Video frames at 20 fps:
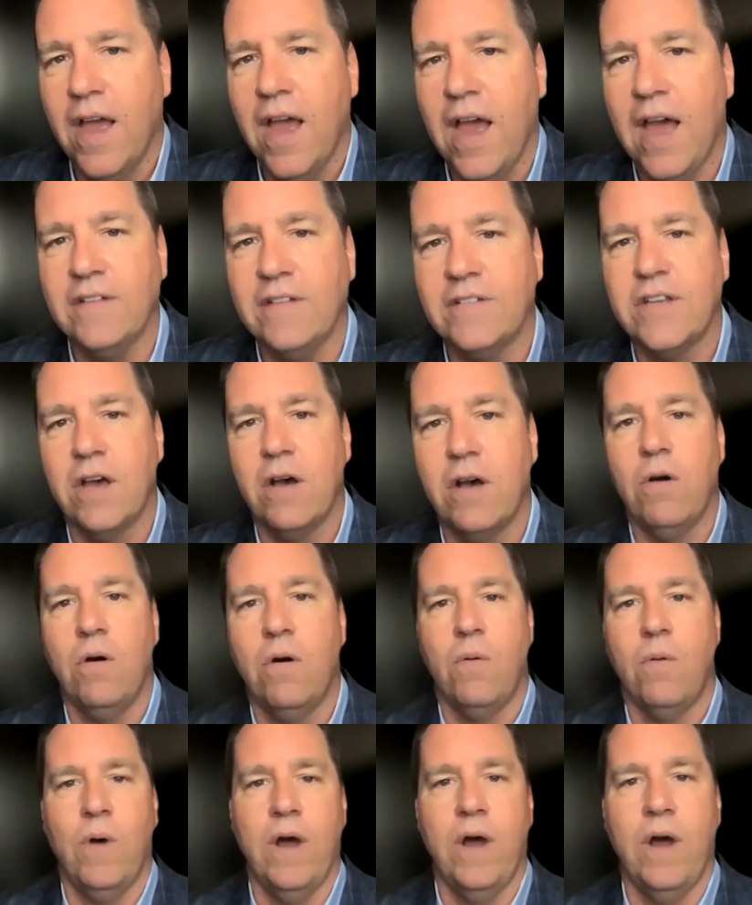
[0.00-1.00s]
And
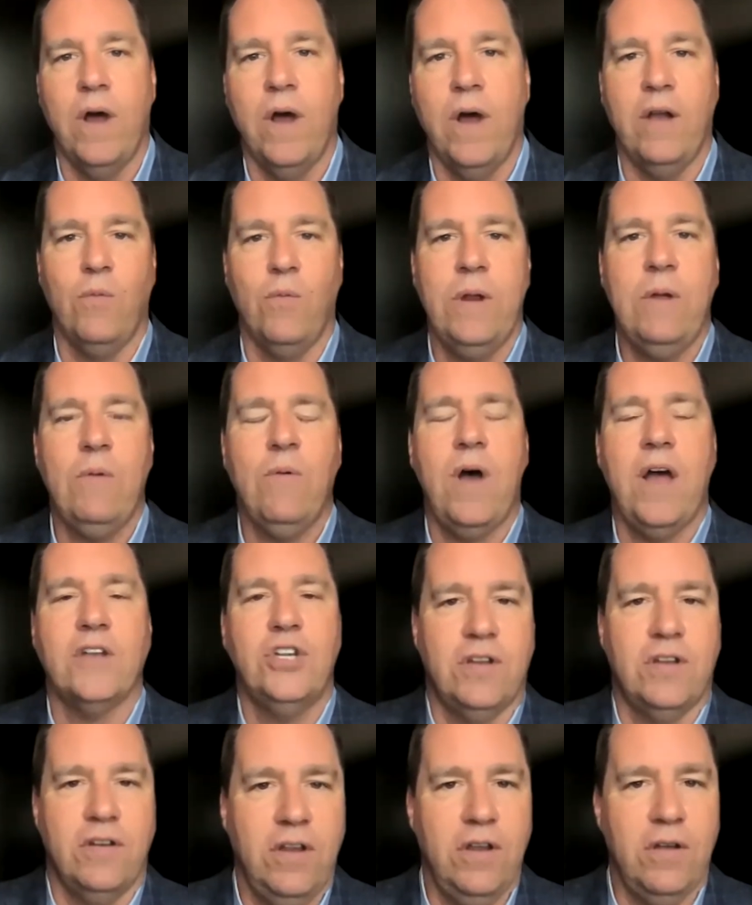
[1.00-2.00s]
so what we want
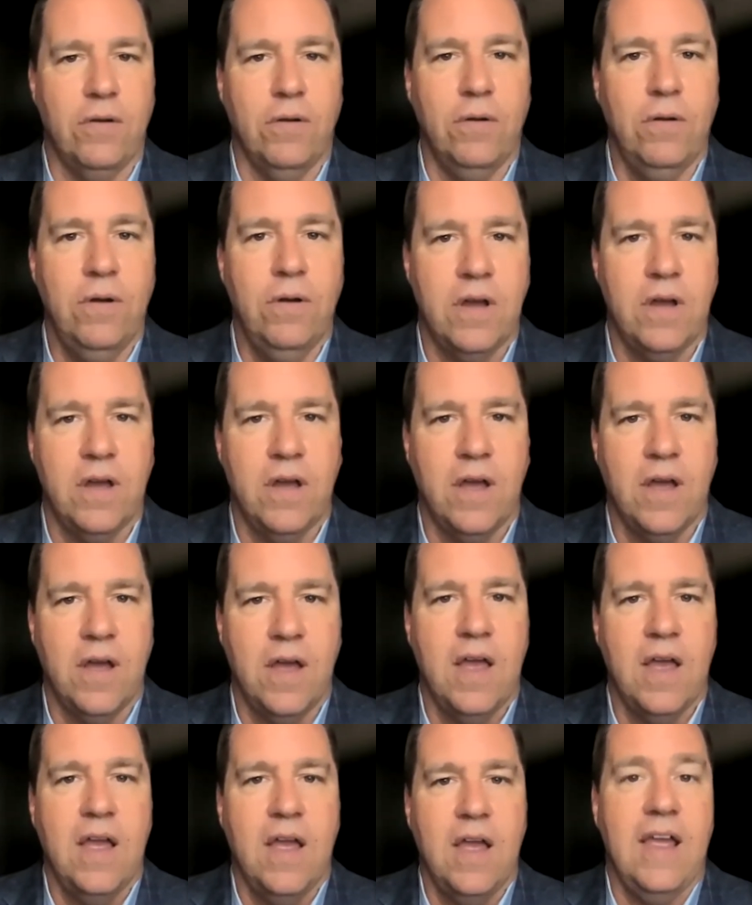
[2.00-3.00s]
you to do
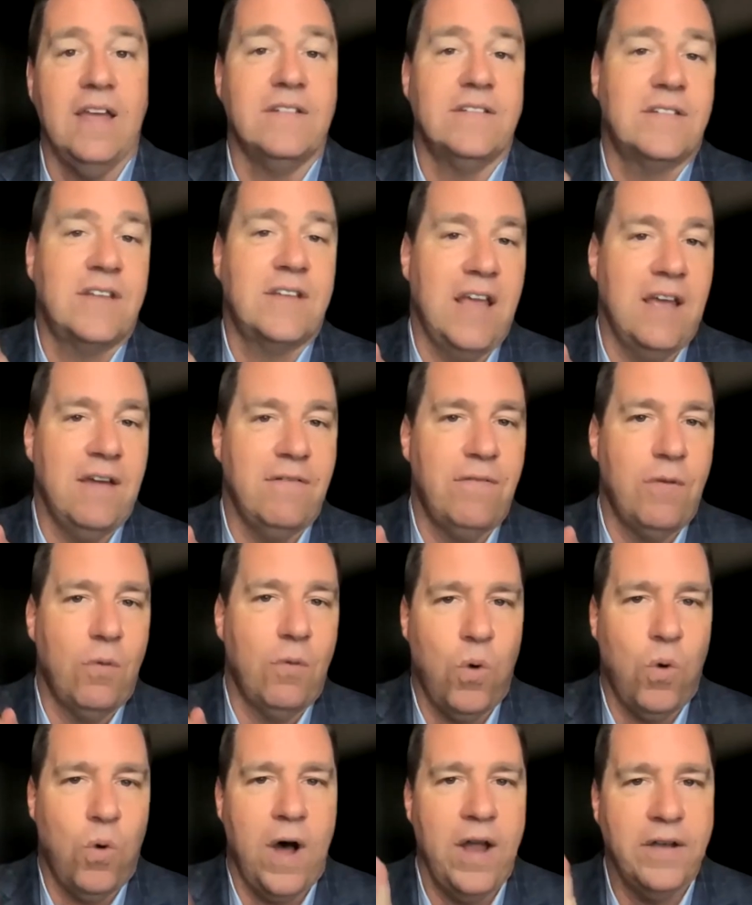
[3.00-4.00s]
is give
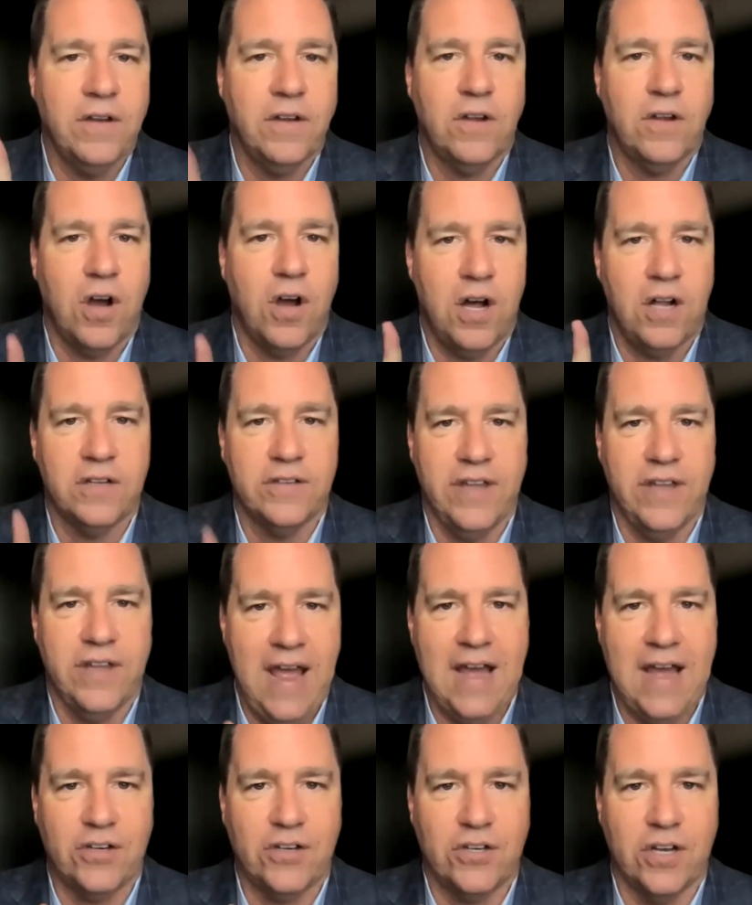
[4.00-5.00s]
one call to
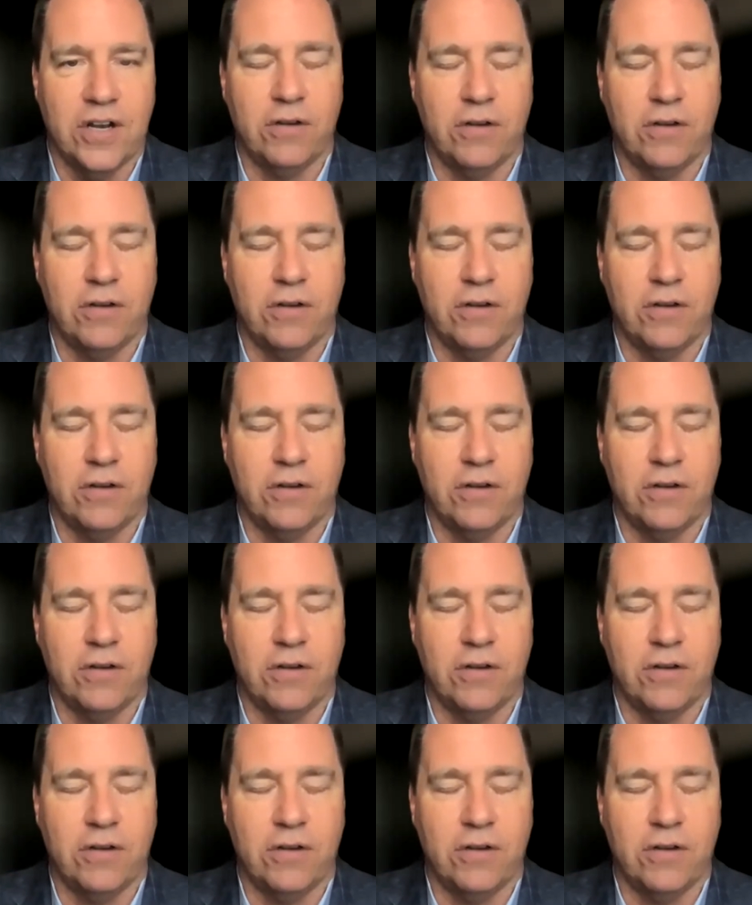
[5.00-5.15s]
action.